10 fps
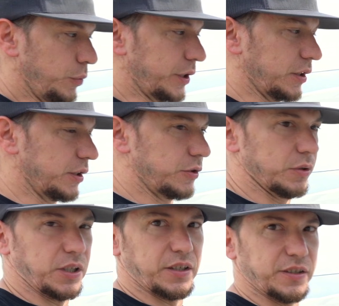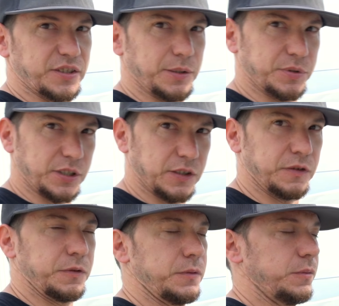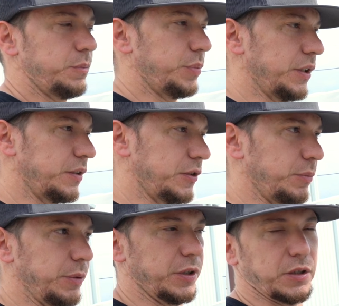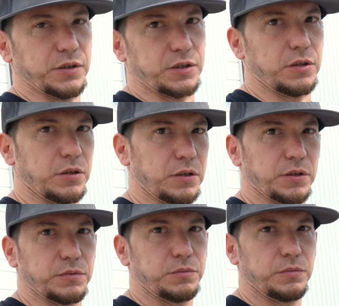We could get you a lot of the same stuff, but to mimic this car